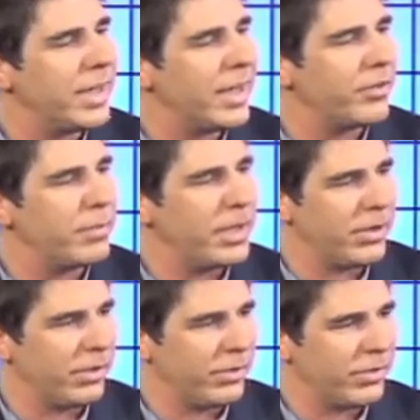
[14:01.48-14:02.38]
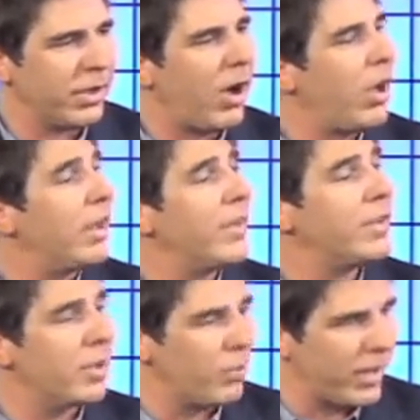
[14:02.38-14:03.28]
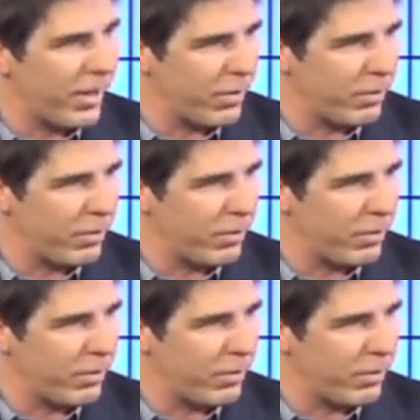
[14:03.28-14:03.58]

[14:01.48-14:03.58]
guest speakers. All have done a 1-hour